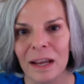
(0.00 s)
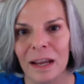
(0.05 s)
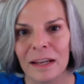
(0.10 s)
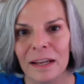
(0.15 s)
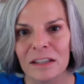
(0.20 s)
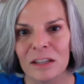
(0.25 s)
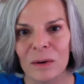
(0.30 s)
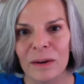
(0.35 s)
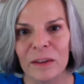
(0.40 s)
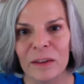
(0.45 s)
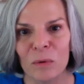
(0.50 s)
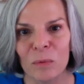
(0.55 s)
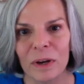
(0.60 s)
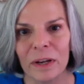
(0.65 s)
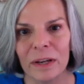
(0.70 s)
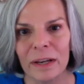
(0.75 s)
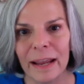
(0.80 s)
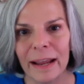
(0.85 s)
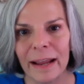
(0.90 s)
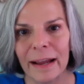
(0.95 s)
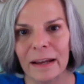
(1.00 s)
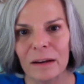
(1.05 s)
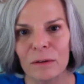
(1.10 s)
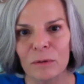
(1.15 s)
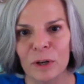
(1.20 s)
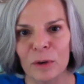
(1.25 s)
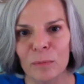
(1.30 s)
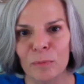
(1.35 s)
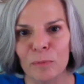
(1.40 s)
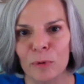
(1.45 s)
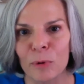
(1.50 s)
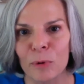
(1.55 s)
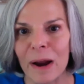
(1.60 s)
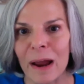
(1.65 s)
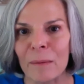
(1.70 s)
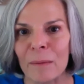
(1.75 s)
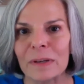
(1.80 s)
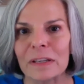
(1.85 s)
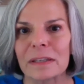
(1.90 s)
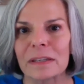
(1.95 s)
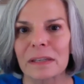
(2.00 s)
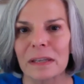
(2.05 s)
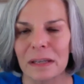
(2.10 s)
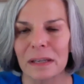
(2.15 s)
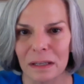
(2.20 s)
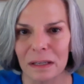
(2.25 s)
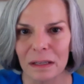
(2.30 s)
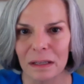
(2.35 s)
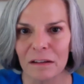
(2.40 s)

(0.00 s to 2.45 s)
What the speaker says: So on the one hand, we're promising